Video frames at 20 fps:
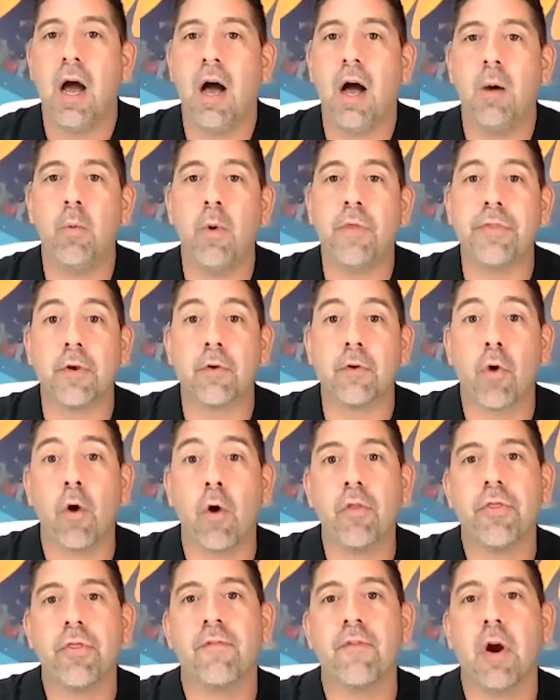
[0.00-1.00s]
With the
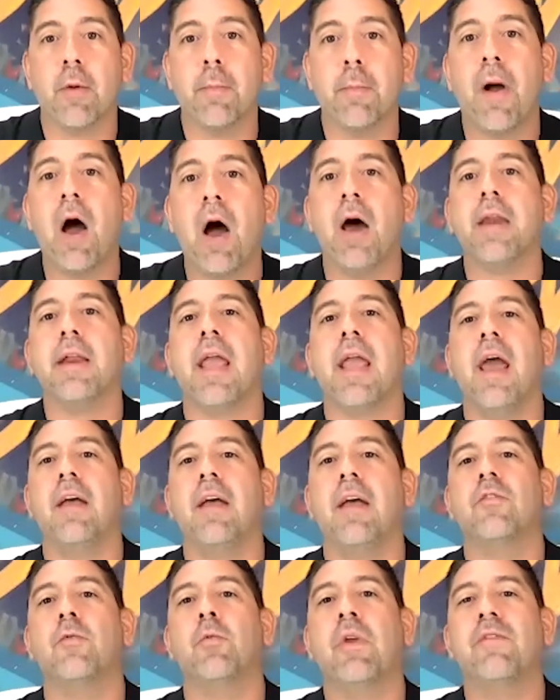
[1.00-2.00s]
growth of our
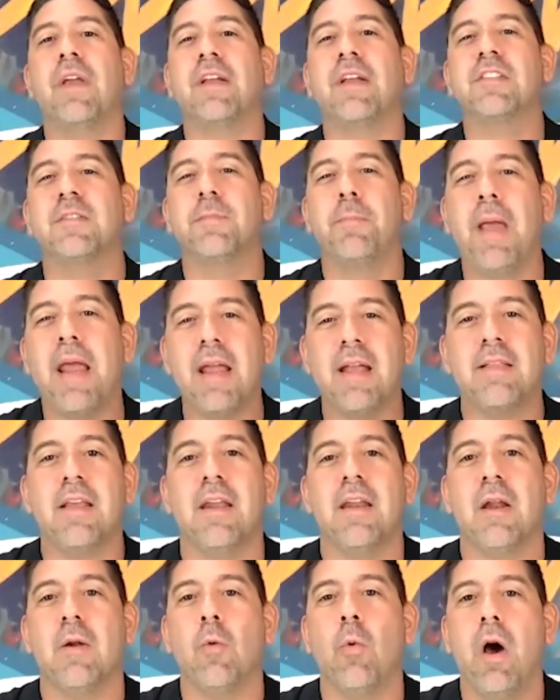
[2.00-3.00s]
podcast, we've
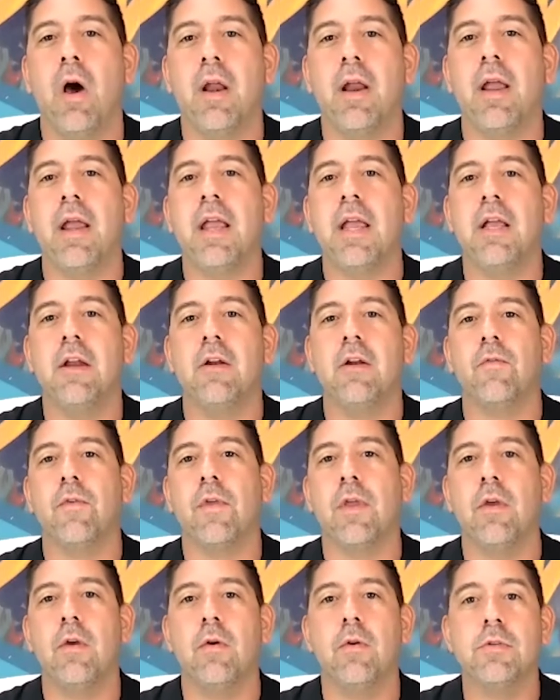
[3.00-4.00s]
expanded and want to
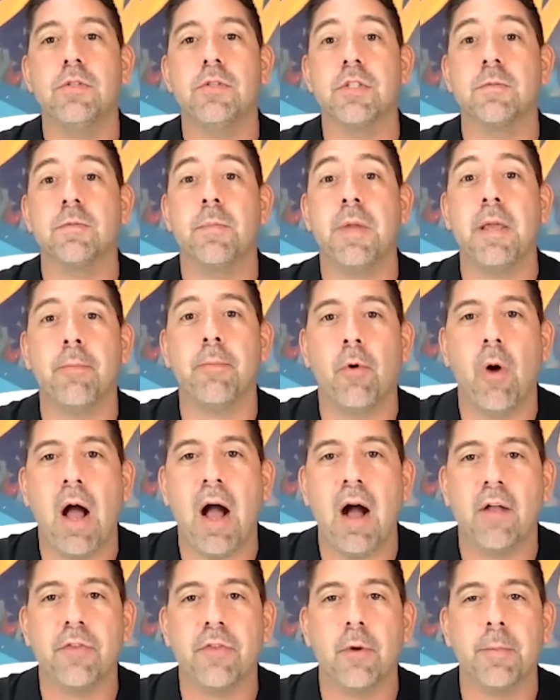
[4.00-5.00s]
interview just people
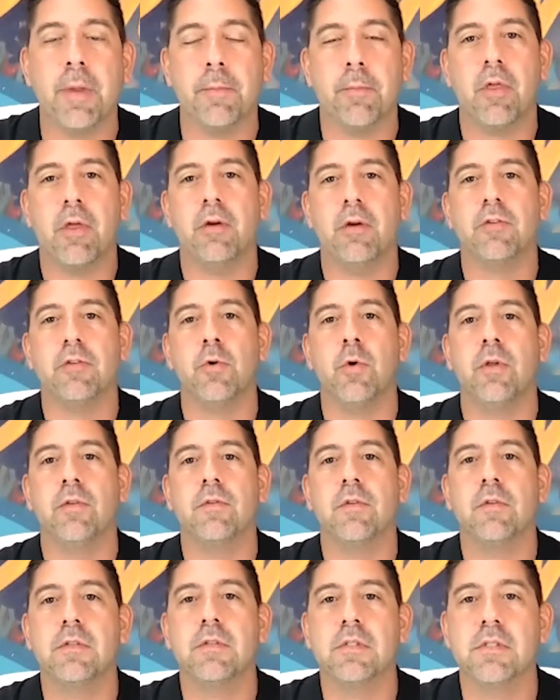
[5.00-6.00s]
out there, people that are
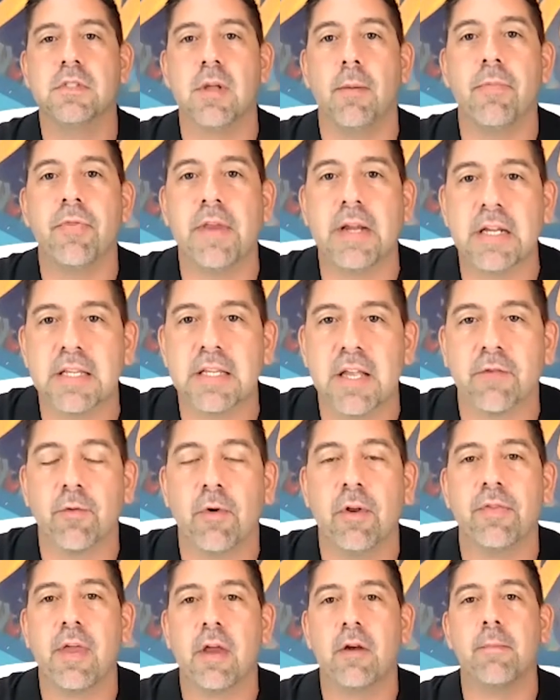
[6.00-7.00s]
doing something
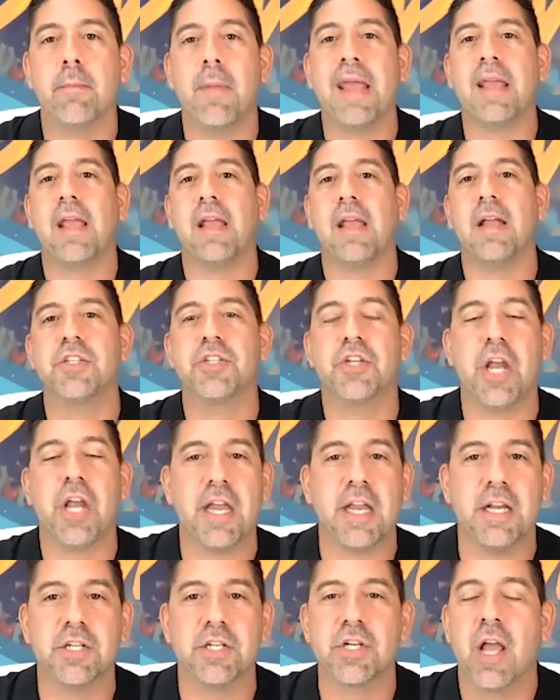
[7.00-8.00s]
different, that are making a
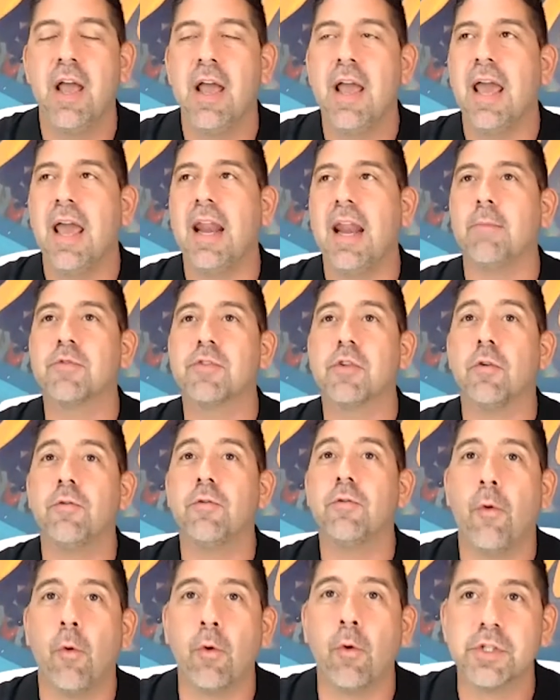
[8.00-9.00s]
change. And I'm so
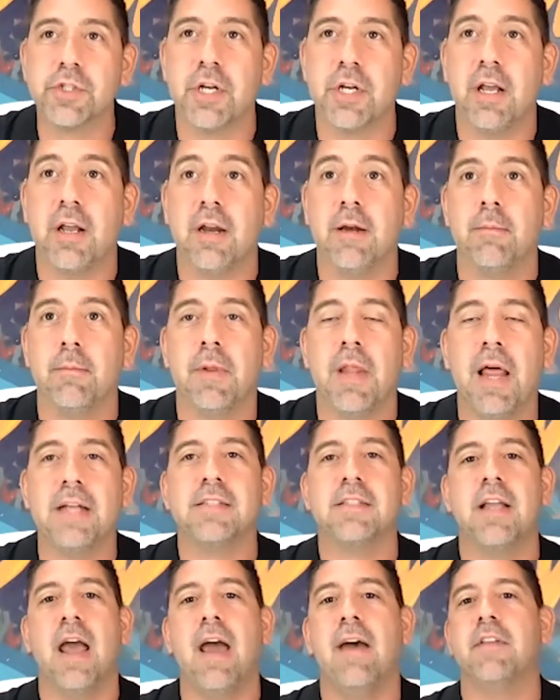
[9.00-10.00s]
fortunate and
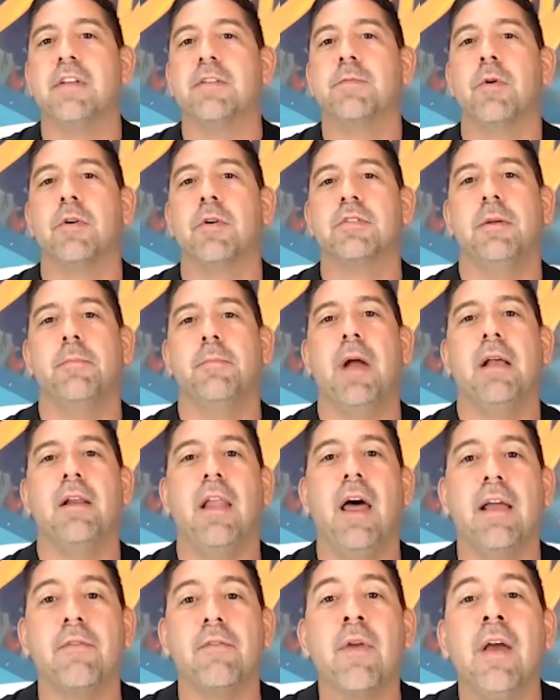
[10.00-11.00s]
blessed to have this person in my
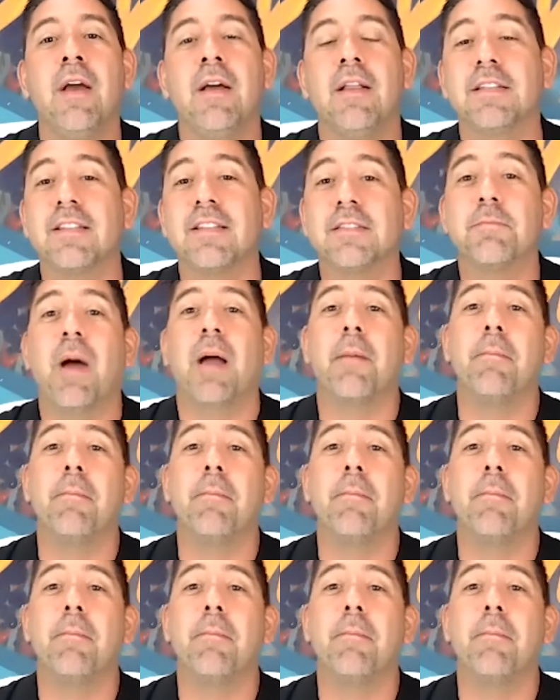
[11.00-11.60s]
life. This is my